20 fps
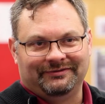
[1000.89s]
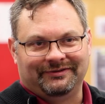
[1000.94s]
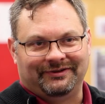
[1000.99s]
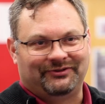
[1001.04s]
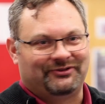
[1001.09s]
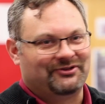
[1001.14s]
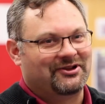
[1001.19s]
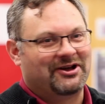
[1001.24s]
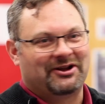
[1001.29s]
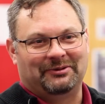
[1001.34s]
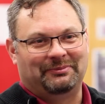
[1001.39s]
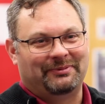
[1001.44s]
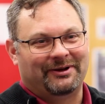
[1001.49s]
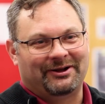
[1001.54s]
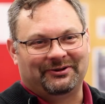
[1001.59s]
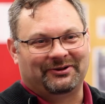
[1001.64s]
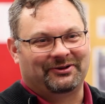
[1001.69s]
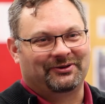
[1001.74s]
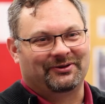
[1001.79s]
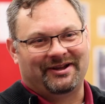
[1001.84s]
It's not
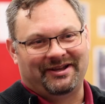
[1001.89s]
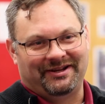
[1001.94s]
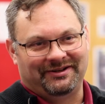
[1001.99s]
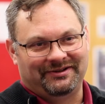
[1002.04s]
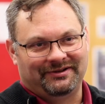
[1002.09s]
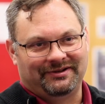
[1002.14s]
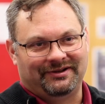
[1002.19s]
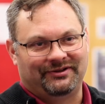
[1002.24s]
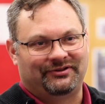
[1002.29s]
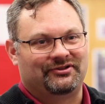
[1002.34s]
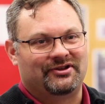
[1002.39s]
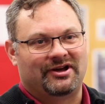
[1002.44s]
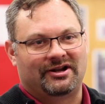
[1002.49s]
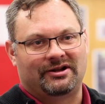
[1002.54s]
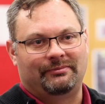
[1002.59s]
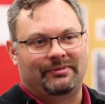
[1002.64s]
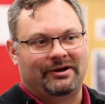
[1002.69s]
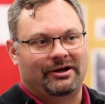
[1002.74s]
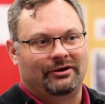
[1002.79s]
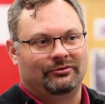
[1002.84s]
about a grade. It's not
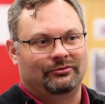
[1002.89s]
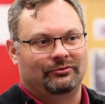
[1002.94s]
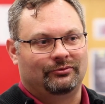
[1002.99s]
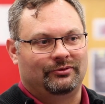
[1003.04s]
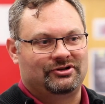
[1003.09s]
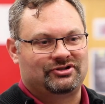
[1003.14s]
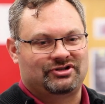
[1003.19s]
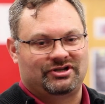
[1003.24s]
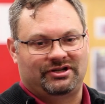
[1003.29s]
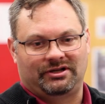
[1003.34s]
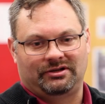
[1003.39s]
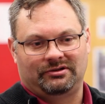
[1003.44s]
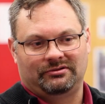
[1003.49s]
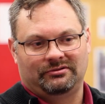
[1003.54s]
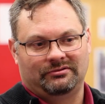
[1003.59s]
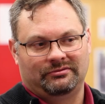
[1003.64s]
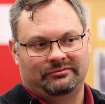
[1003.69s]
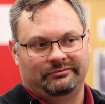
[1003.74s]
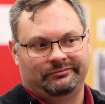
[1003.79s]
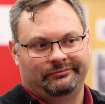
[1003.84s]
about reaching
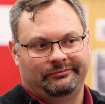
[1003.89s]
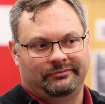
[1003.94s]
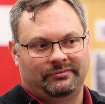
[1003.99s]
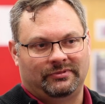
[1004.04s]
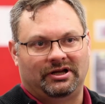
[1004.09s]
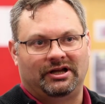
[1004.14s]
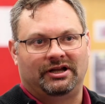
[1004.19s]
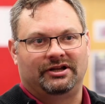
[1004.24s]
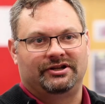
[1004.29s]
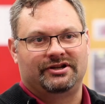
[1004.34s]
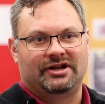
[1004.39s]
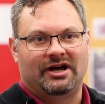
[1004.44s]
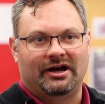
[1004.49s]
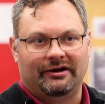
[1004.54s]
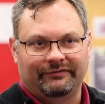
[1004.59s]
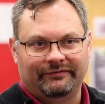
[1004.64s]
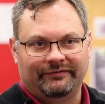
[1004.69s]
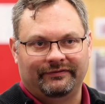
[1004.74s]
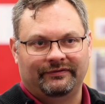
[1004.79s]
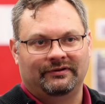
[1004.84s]

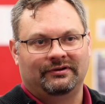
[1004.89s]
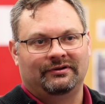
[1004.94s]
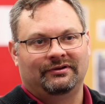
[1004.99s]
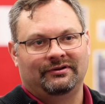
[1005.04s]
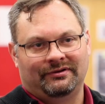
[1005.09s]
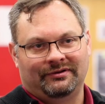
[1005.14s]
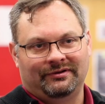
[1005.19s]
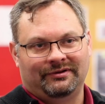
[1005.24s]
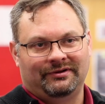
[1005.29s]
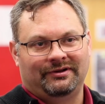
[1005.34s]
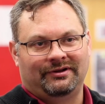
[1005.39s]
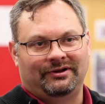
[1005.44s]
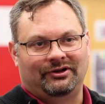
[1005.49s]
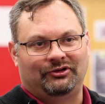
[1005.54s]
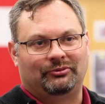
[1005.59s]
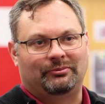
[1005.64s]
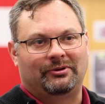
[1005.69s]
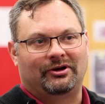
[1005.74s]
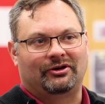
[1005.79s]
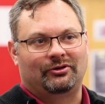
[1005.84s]
enough.
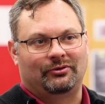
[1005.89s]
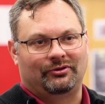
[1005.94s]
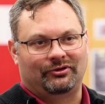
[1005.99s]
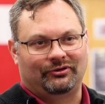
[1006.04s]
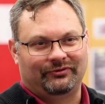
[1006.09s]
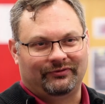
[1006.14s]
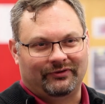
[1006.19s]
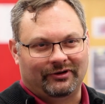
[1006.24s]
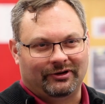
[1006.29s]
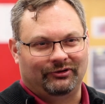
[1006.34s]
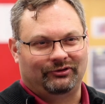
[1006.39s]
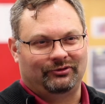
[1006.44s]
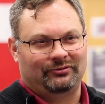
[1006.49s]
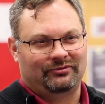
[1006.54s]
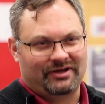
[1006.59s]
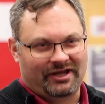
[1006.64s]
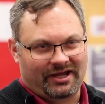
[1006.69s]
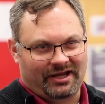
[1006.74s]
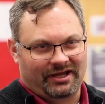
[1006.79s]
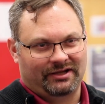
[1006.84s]
It's about going as far as you
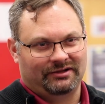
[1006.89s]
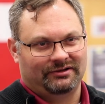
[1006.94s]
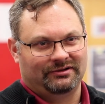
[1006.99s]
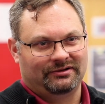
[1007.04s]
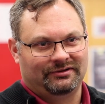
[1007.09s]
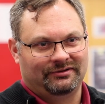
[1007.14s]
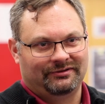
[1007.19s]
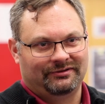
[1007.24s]
can.